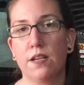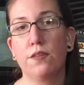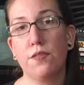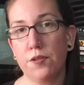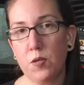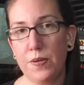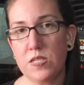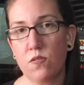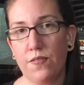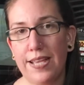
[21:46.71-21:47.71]
The third
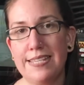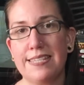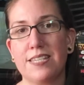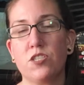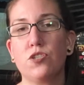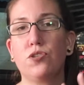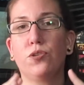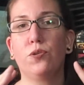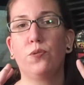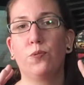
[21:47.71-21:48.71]
piece of advice is
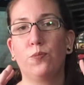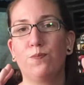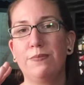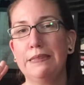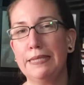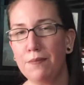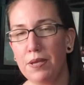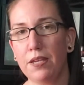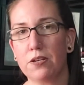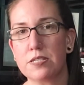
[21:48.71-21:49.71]
to
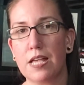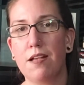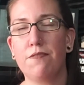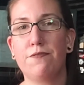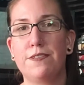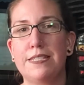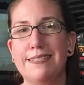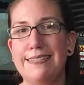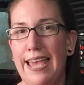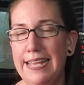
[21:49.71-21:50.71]
limit yourself to
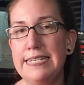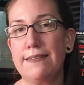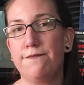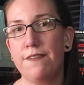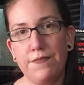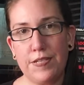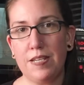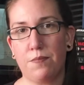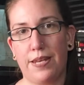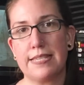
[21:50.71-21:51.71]
10 to
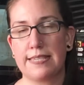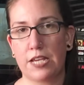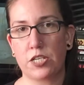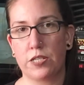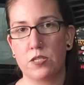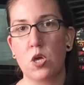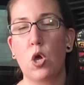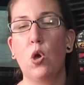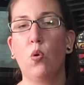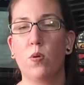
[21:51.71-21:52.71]
15 minute sessions
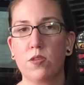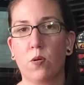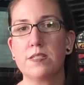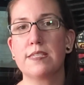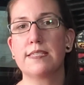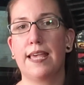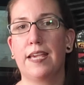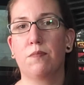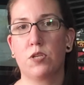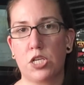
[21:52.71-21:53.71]
with courses
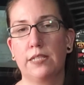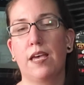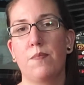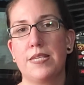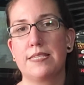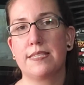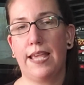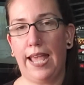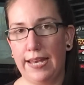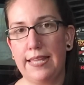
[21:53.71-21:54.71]
like Michel Thomas,
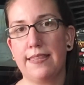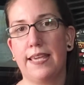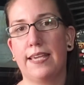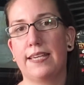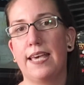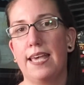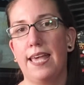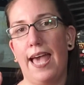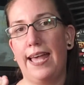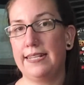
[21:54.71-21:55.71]
Say Anything,
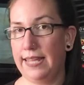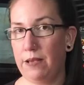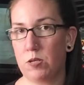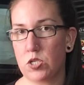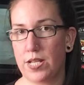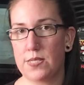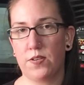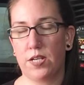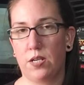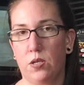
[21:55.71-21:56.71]
and Language
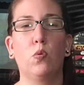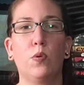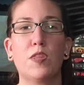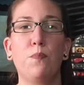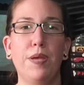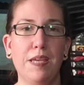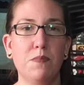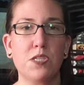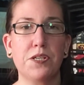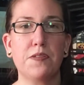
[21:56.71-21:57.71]
Transfer. With
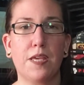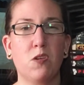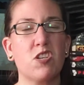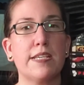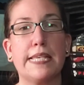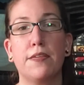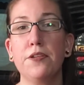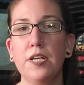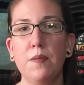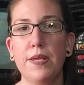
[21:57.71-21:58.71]
Pimsleur, they usually say
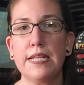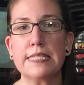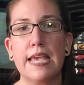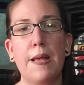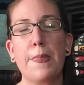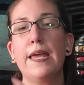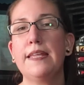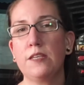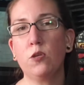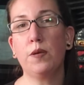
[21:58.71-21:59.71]
30 minutes, and I
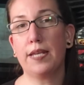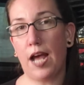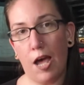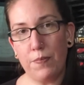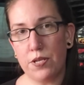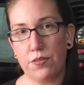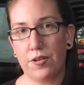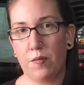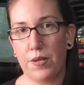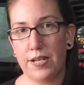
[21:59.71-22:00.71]
think you can get up to
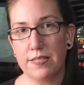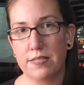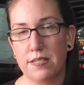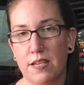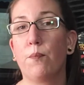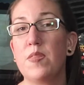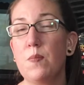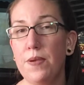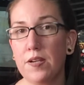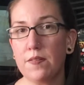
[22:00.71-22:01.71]
30 minutes. But the
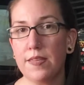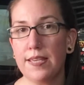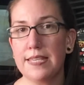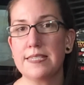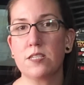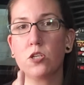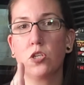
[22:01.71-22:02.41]
bigger thing is,